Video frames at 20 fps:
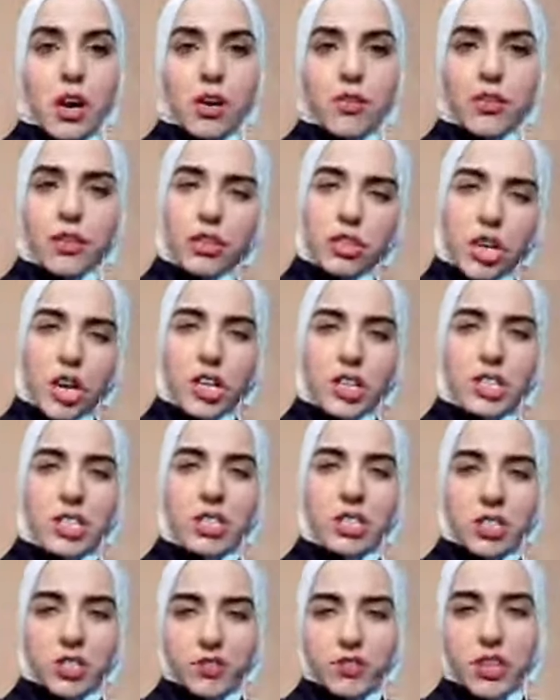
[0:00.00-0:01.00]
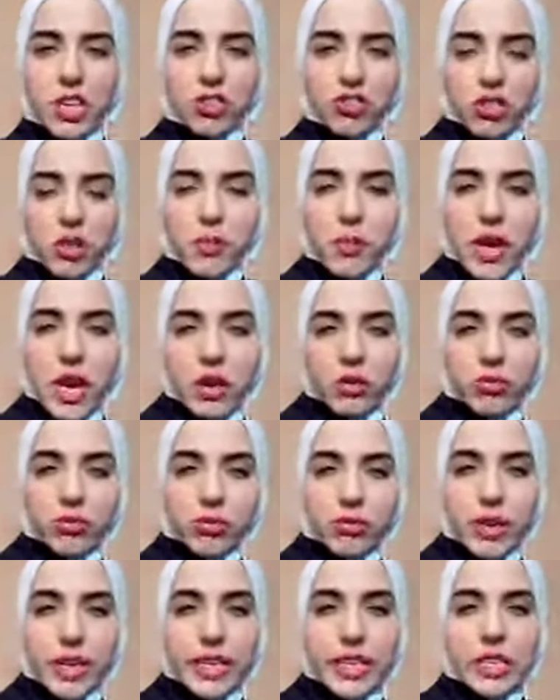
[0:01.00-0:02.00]
of the toxins to flush them out,
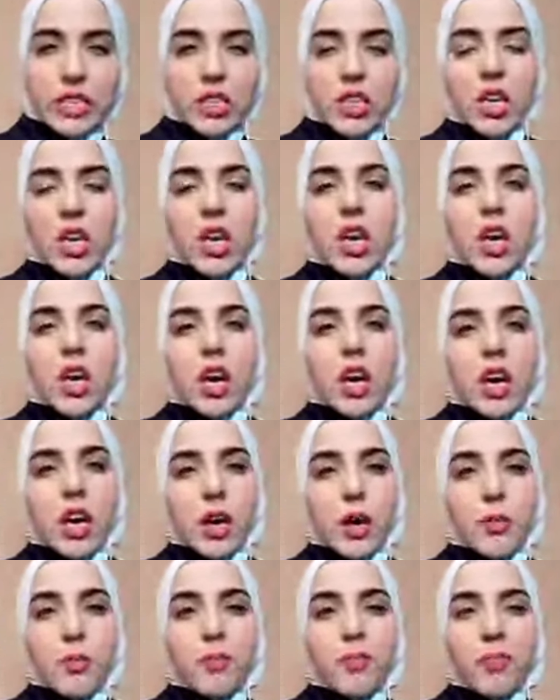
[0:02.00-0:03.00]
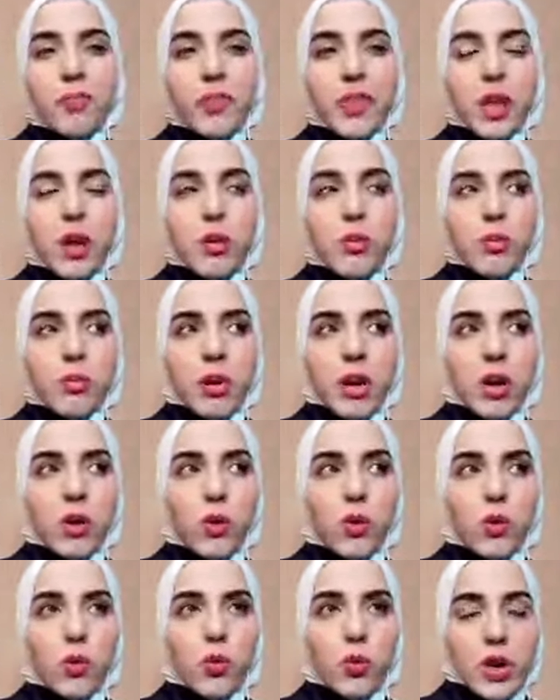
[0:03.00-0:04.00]
right? Um,
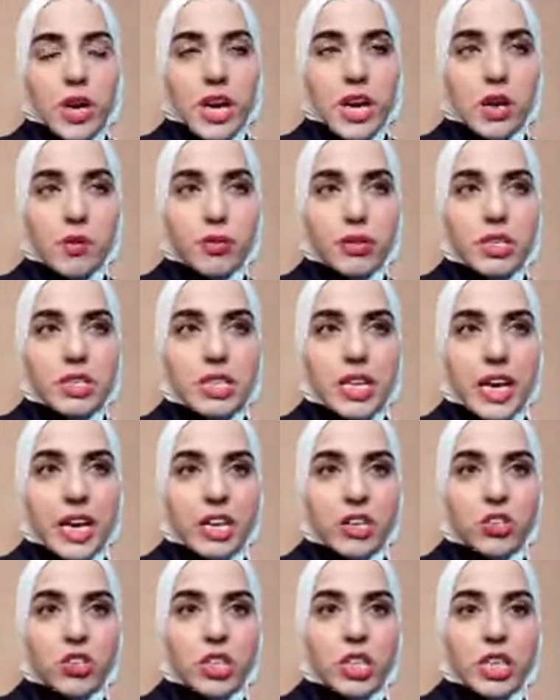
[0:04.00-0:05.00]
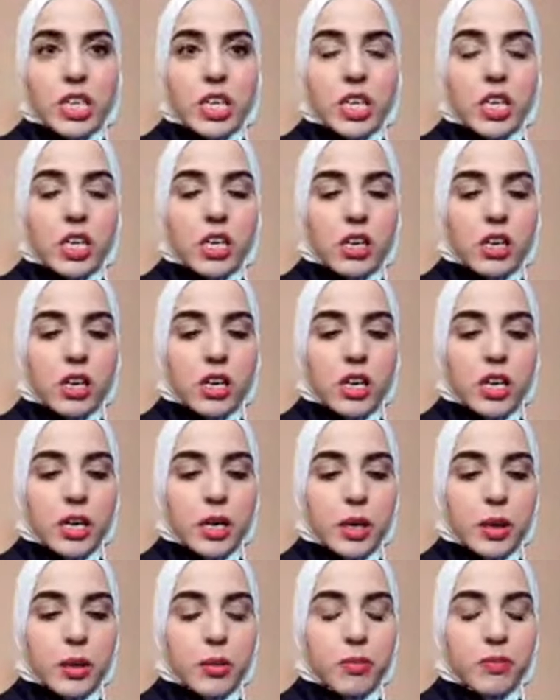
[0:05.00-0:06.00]
but what happens actually
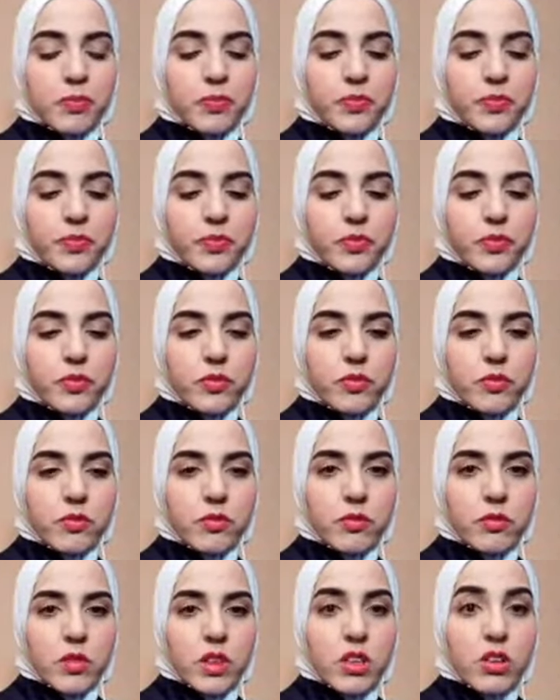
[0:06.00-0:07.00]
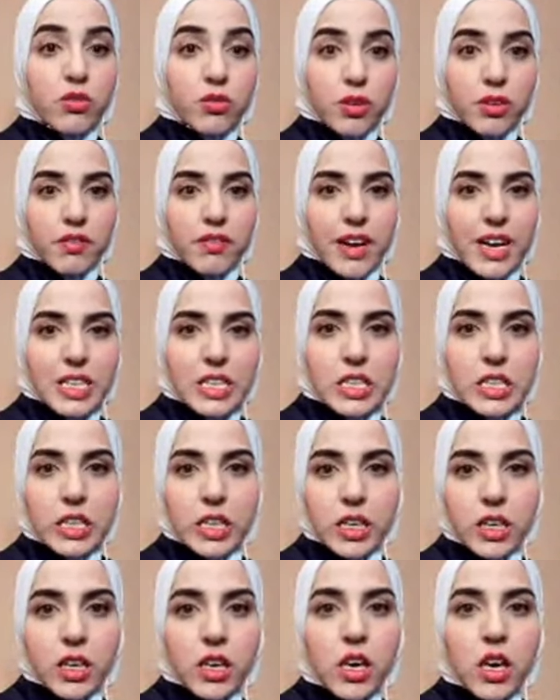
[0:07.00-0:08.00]
um, for
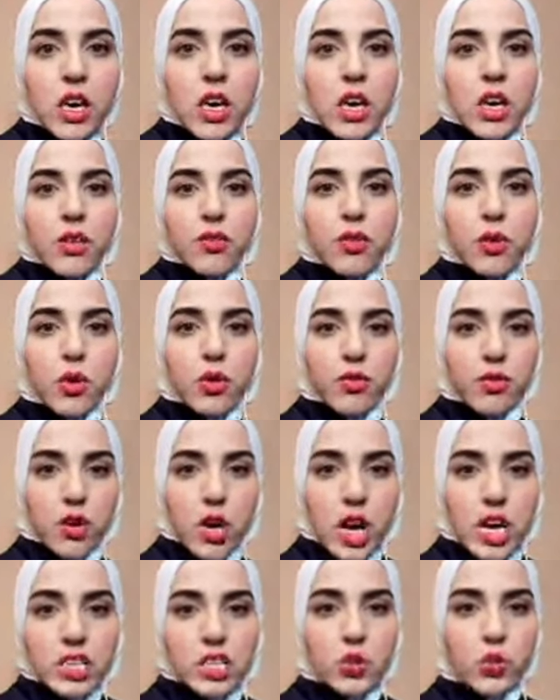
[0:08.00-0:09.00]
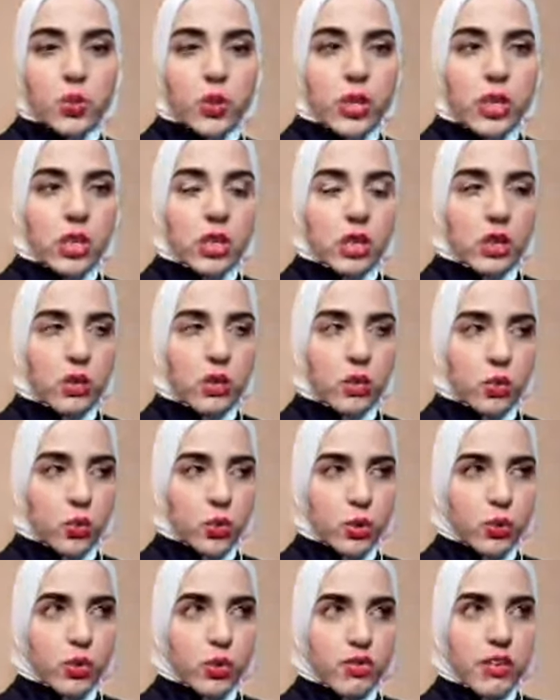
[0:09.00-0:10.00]
fasting, for, for us, we
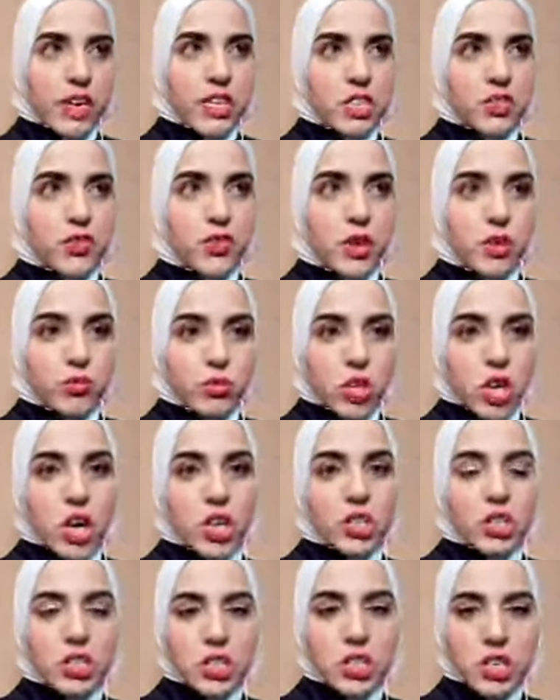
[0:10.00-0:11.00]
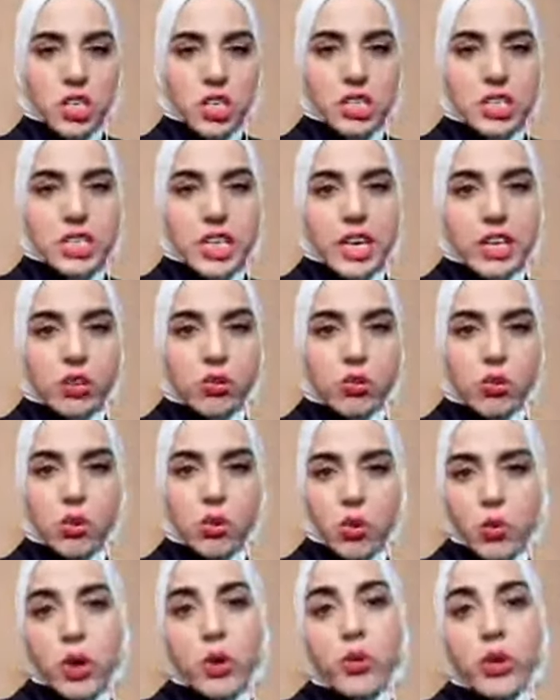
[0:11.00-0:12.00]
when we fast from dawn to sunset,
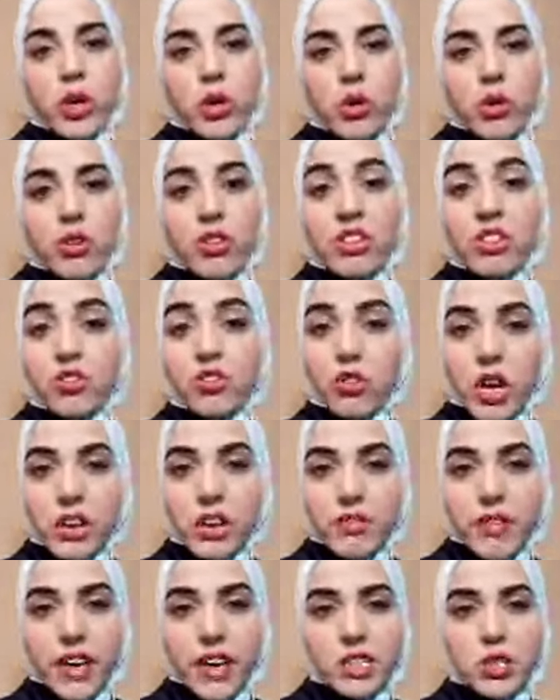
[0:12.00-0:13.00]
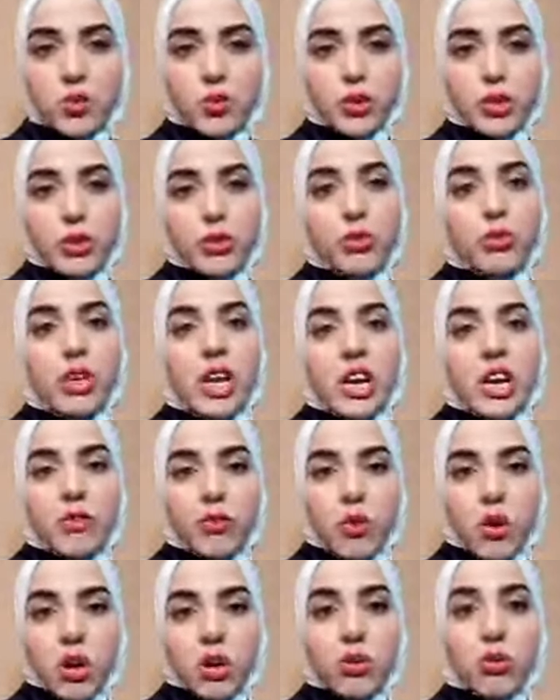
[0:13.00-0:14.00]
or what we call the dry fast, where you don't
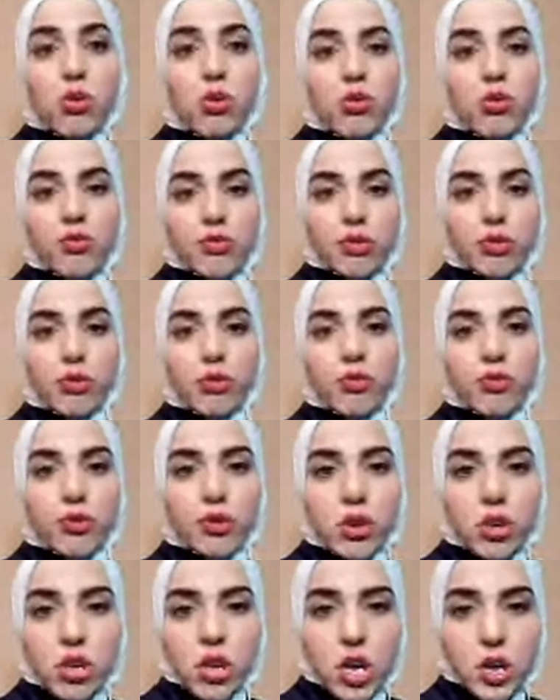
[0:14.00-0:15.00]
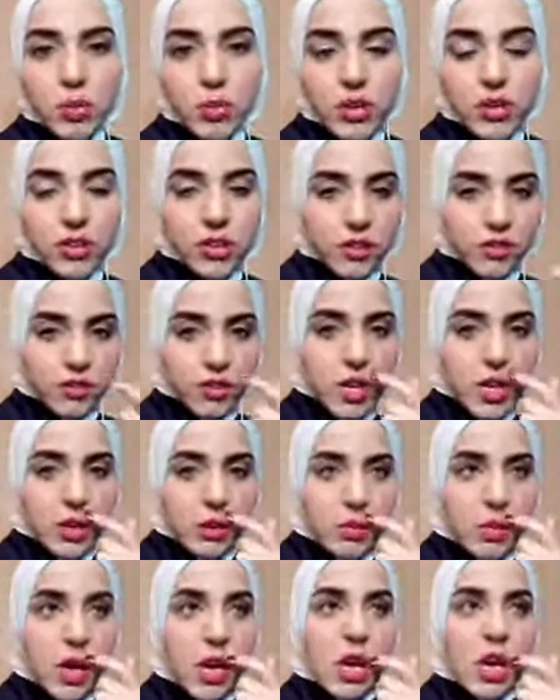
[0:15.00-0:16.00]
have water or food for a long period of
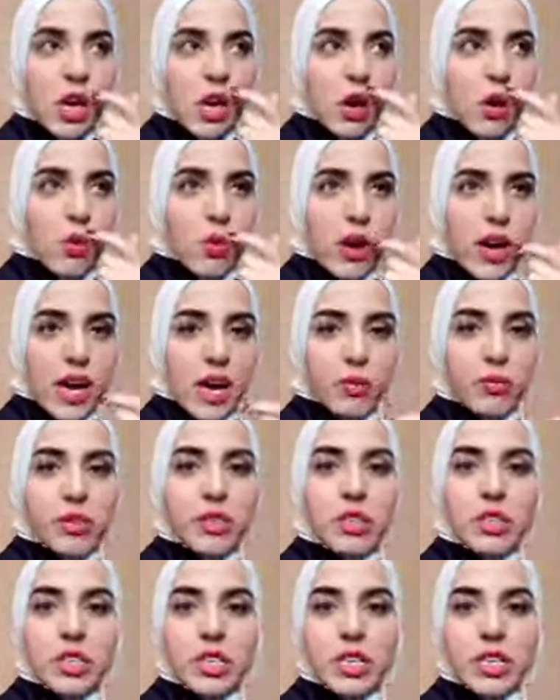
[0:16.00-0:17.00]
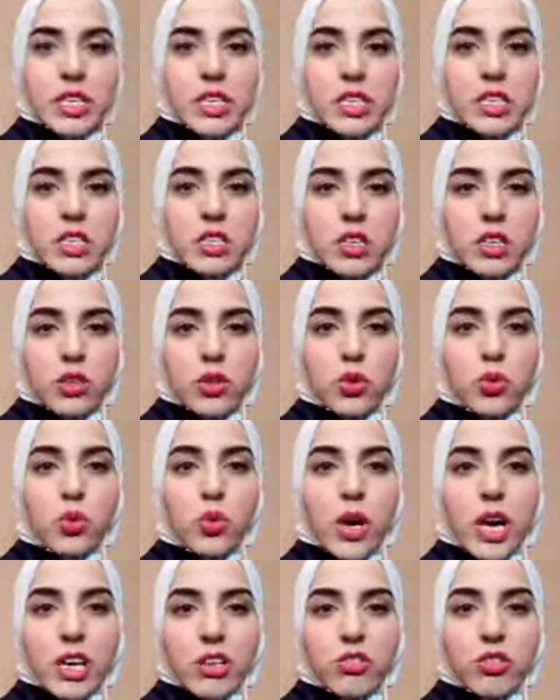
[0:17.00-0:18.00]
time, what happens is
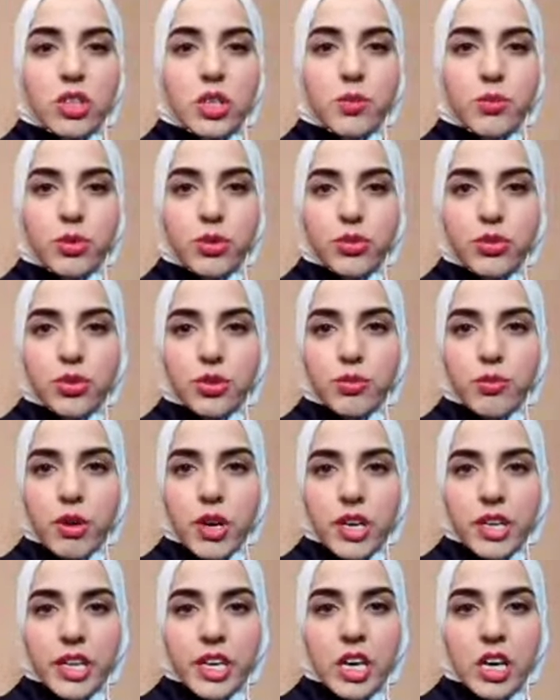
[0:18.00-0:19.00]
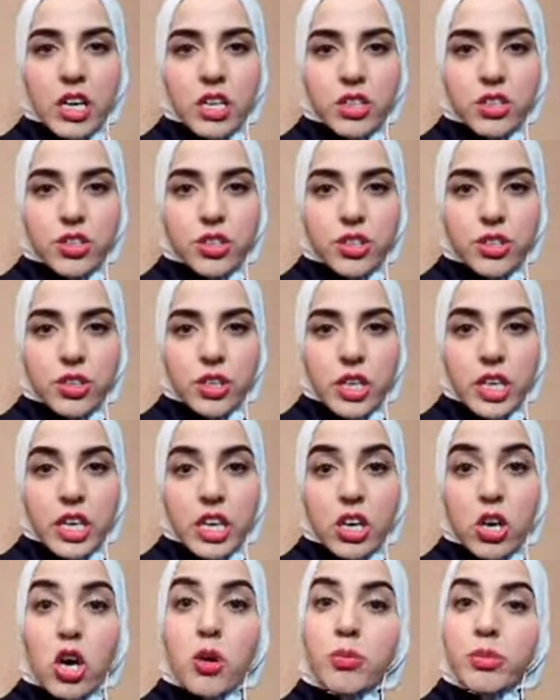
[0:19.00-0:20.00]
you actually put your body under
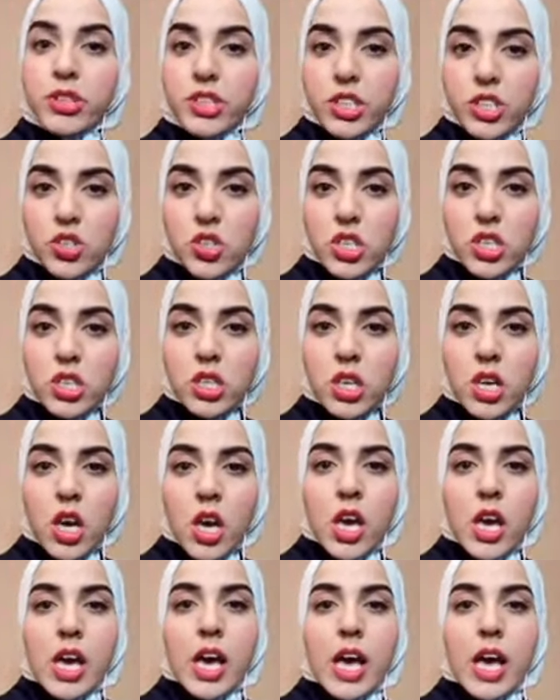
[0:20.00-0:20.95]
a competition,